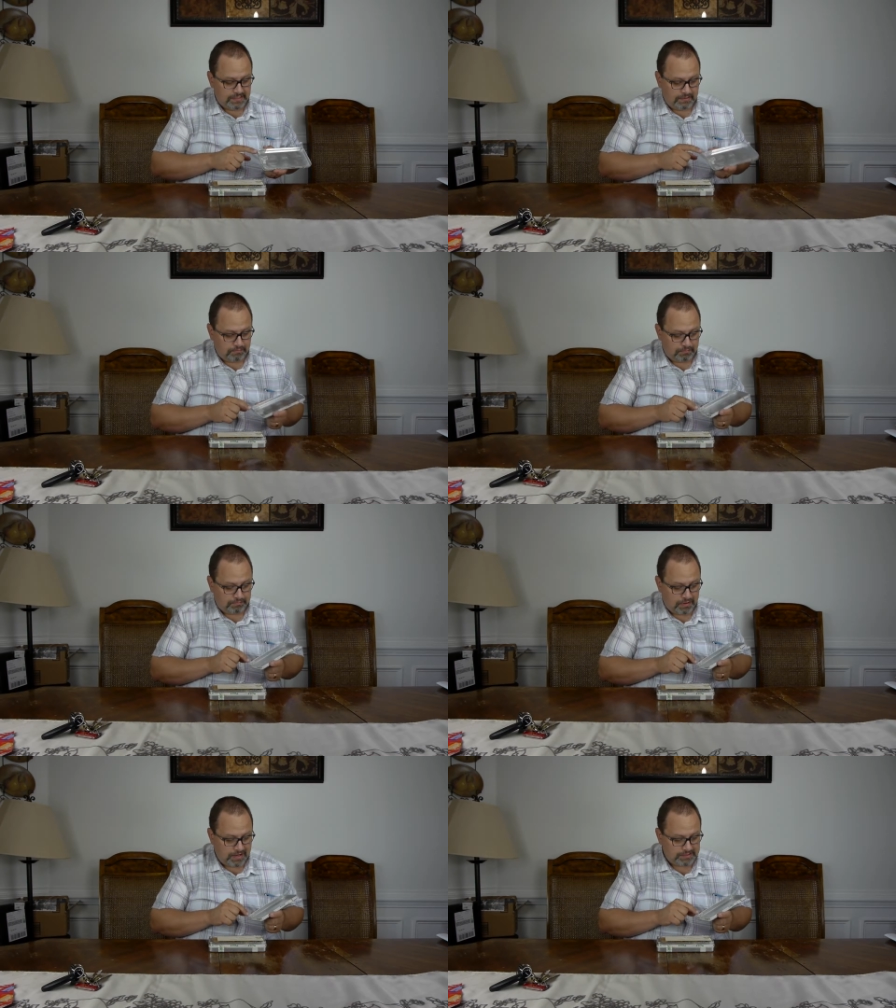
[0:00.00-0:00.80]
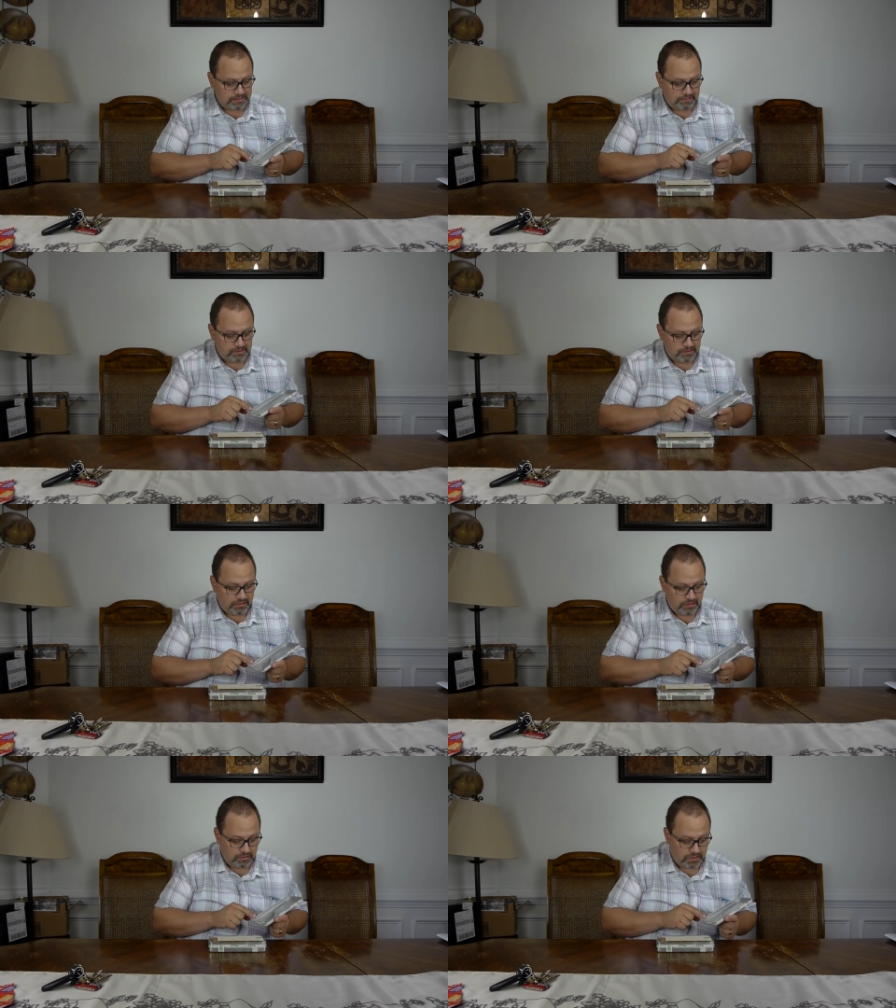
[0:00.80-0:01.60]
and possibly so that
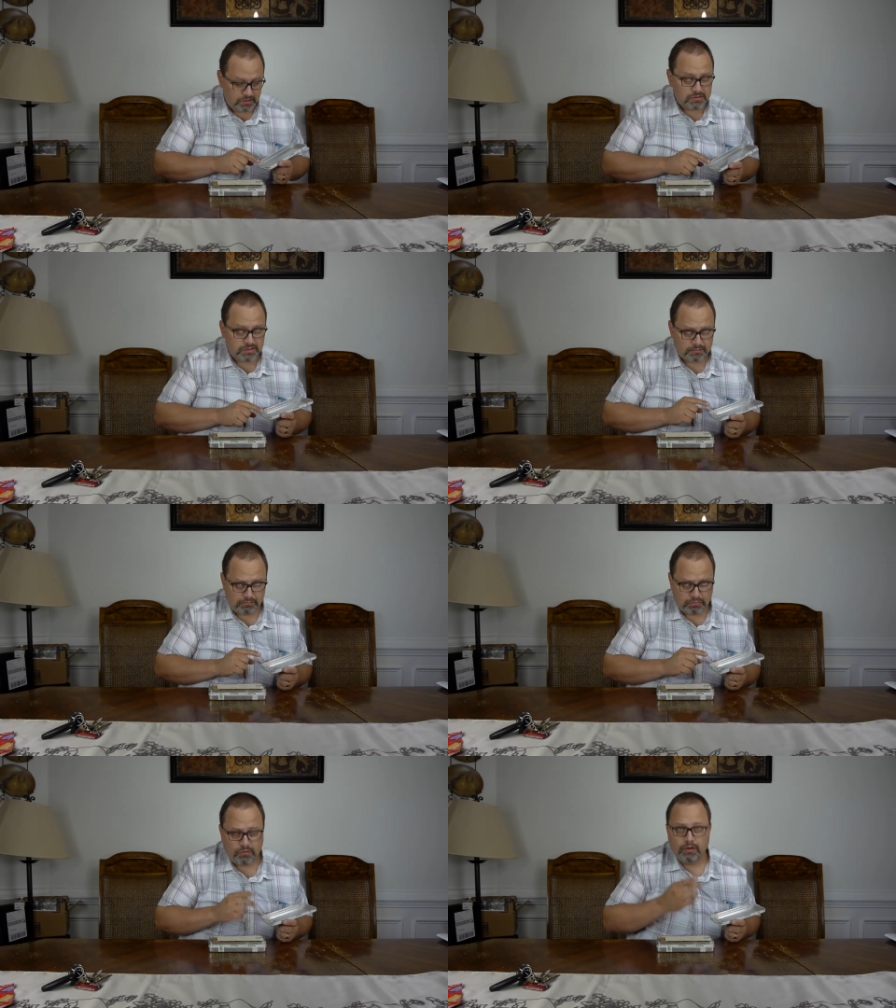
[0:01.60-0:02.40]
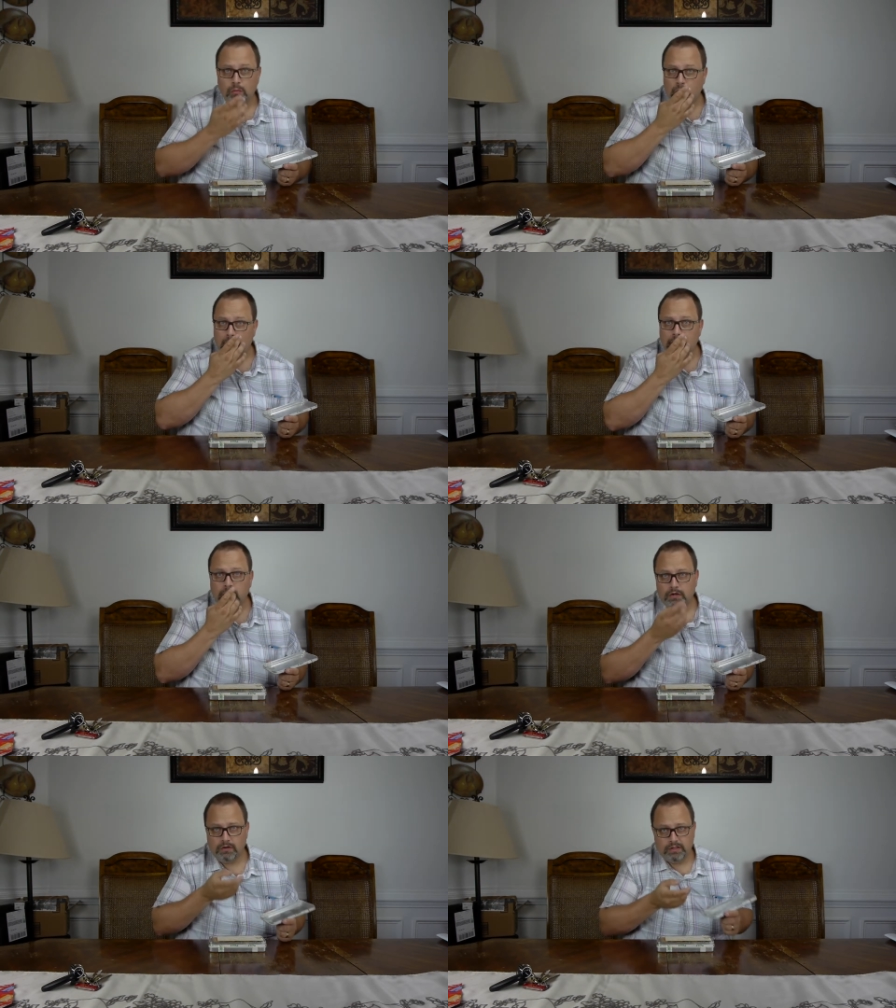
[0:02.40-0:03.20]
you could use it to boil water
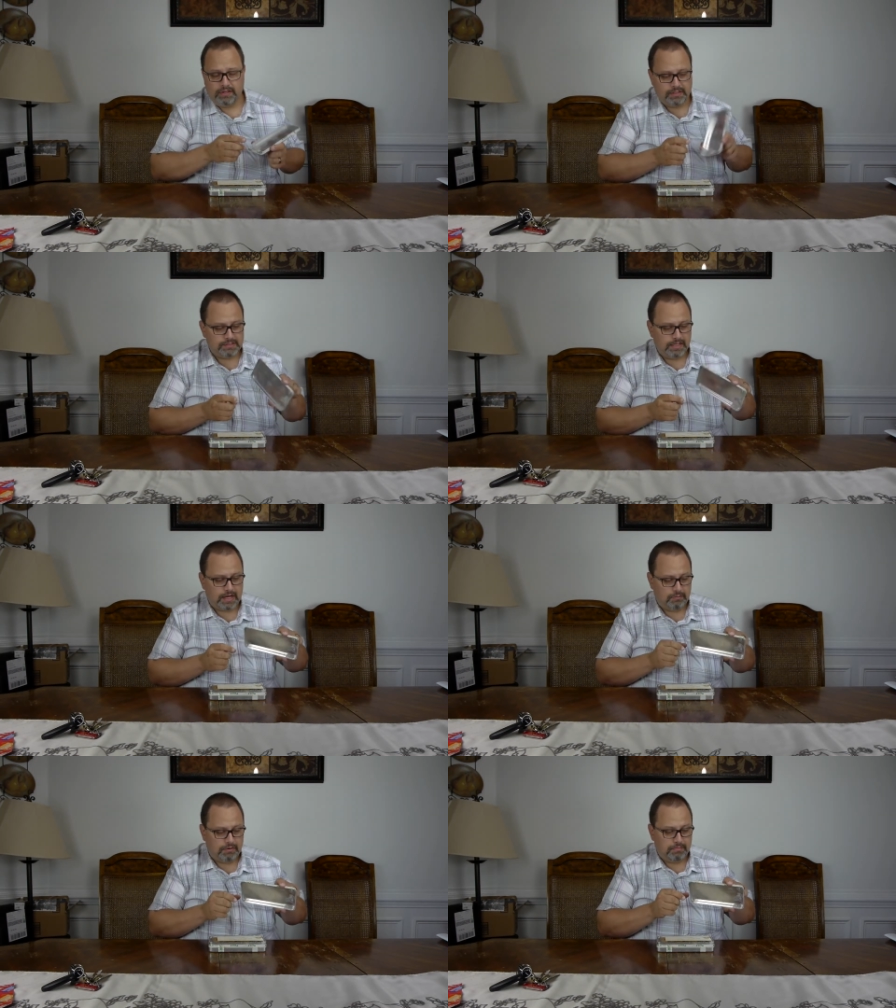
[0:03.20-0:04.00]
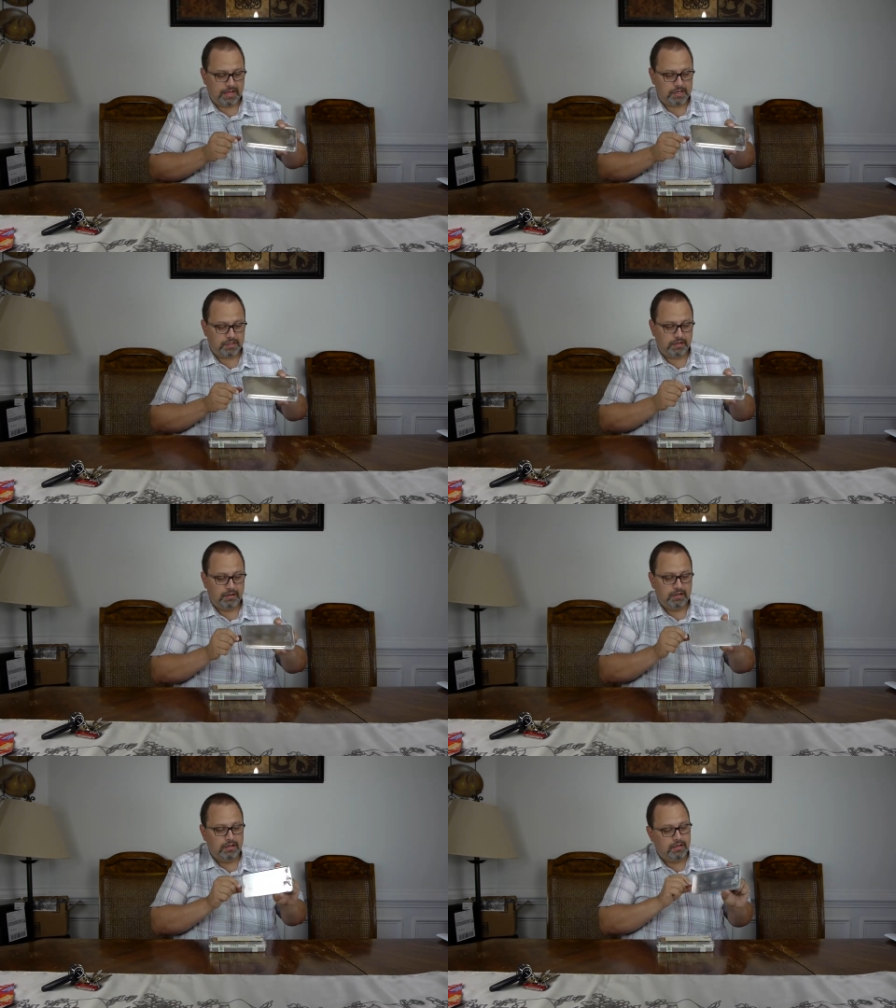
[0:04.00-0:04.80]
or cook things in, I would imagine.
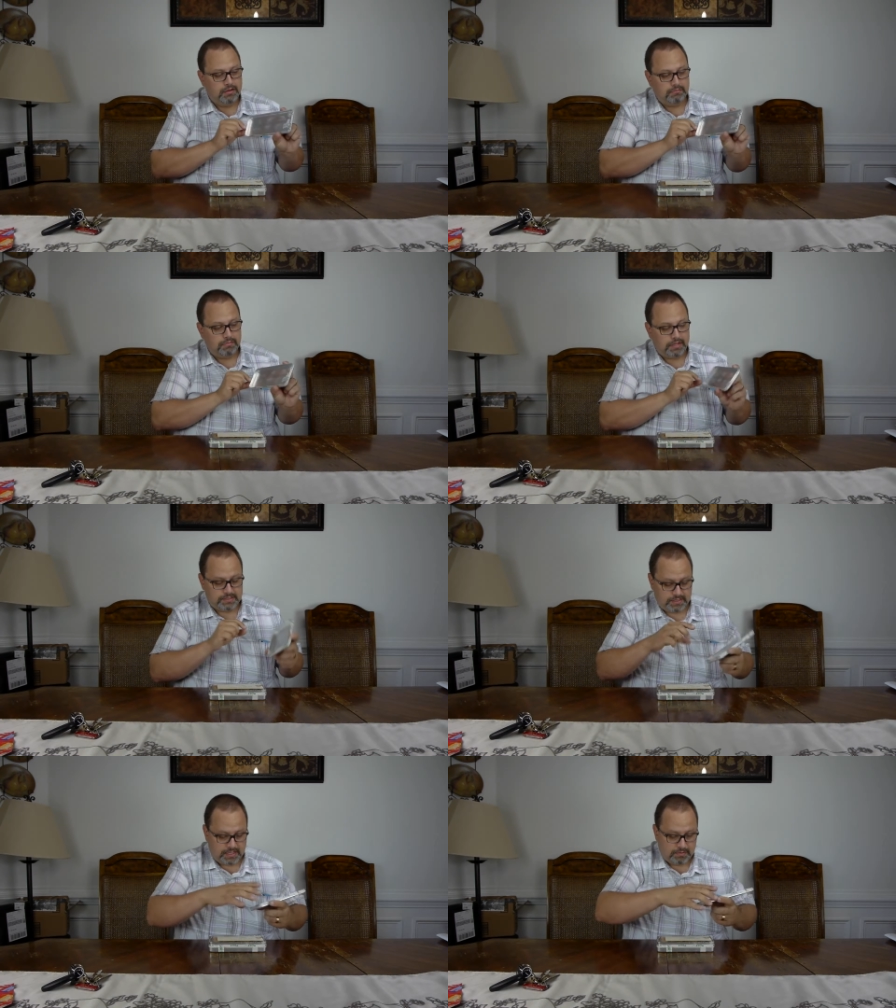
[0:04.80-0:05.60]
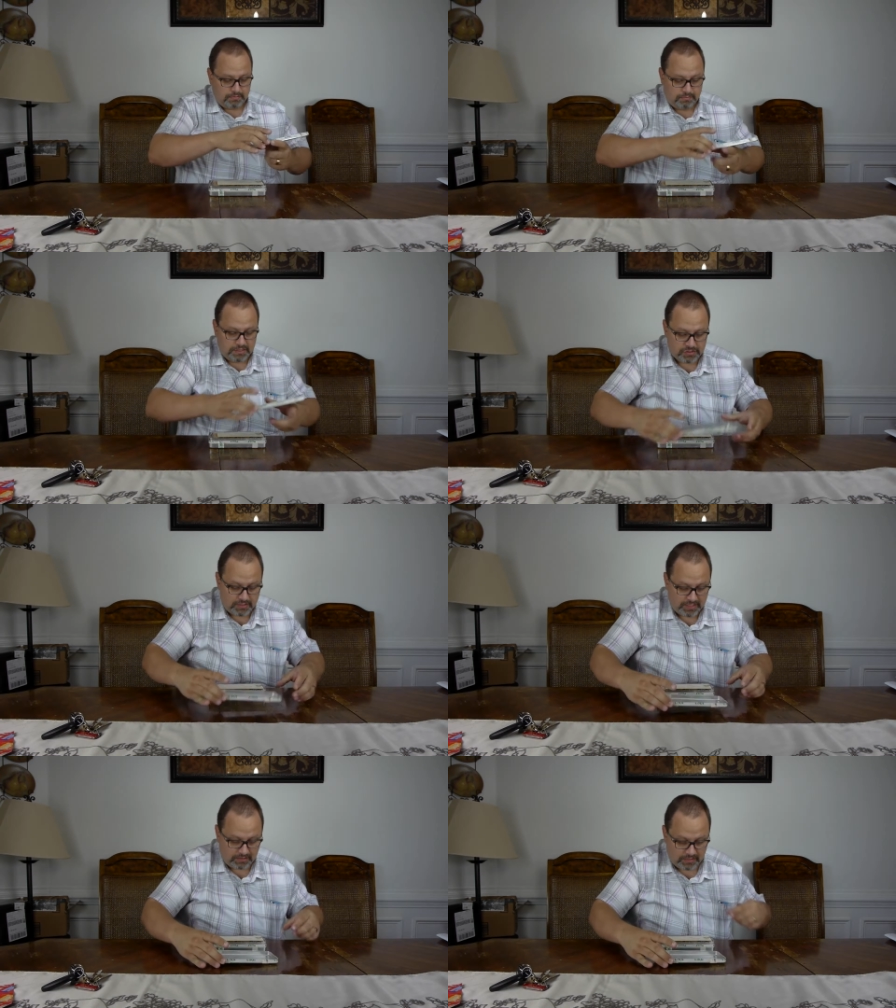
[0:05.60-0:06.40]
But uh, I'm going to make sure I get